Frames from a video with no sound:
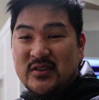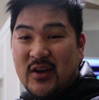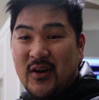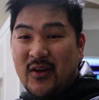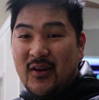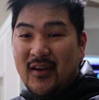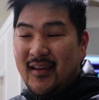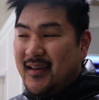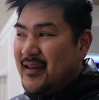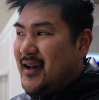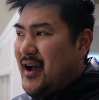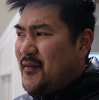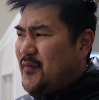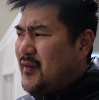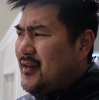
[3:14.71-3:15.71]
So
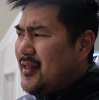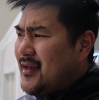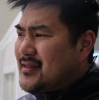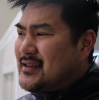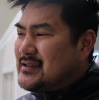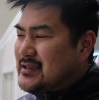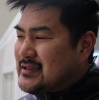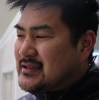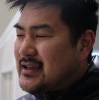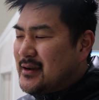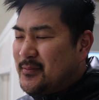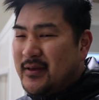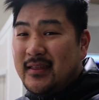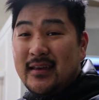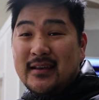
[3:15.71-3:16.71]
I feel like this is
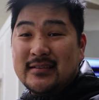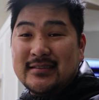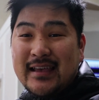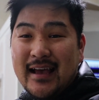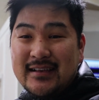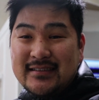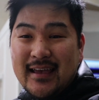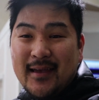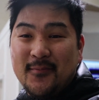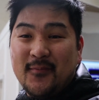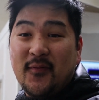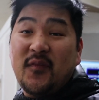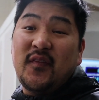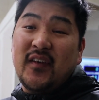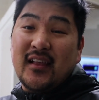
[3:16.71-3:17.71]
gonna be the exact same
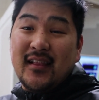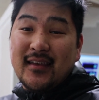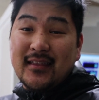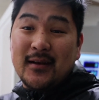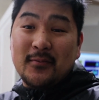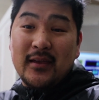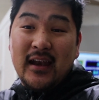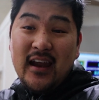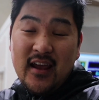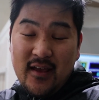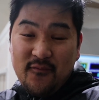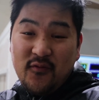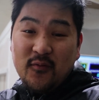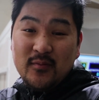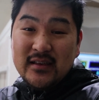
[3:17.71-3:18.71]
feeling that I'm getting
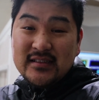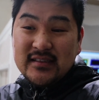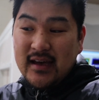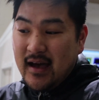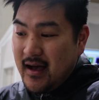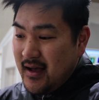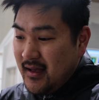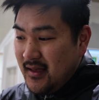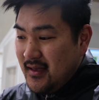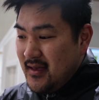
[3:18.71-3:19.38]
from this car.